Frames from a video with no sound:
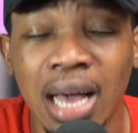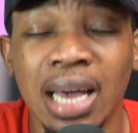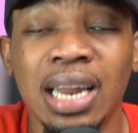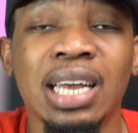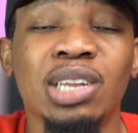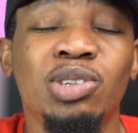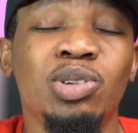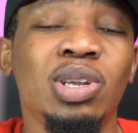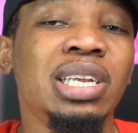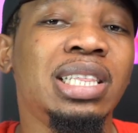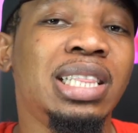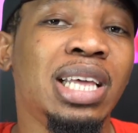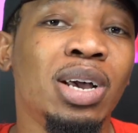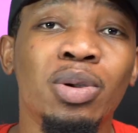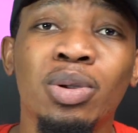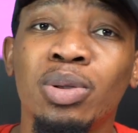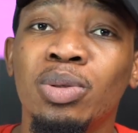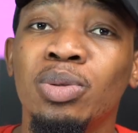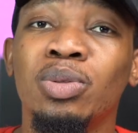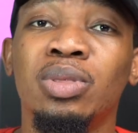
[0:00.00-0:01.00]
And I can actually
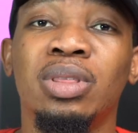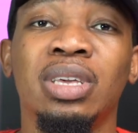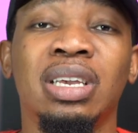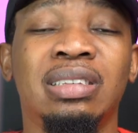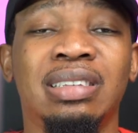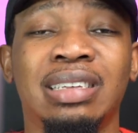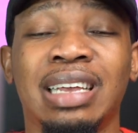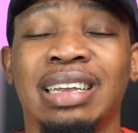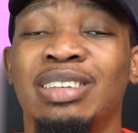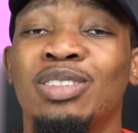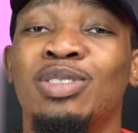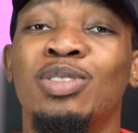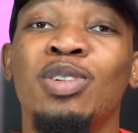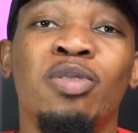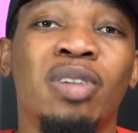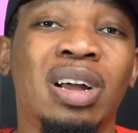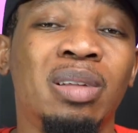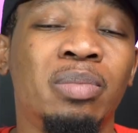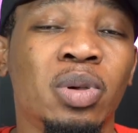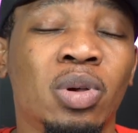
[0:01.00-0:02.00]
tell you this as a
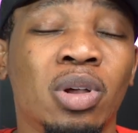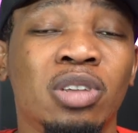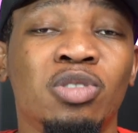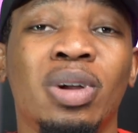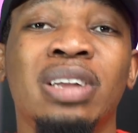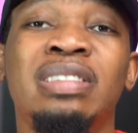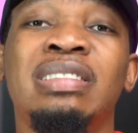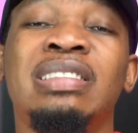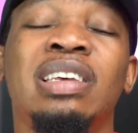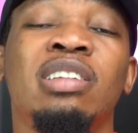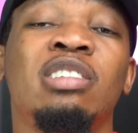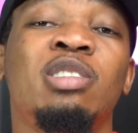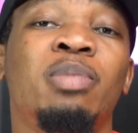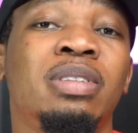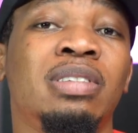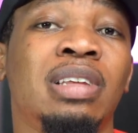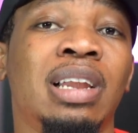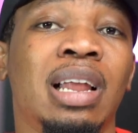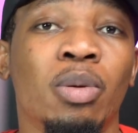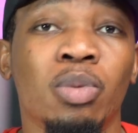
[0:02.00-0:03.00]
true fact, because right inside this
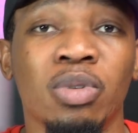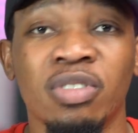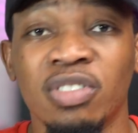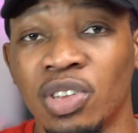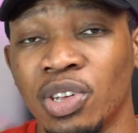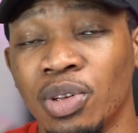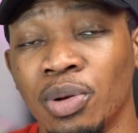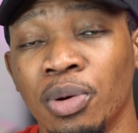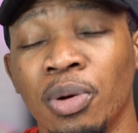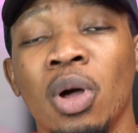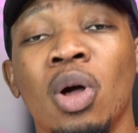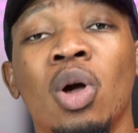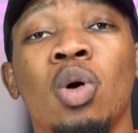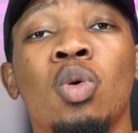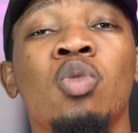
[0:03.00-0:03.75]
particular video,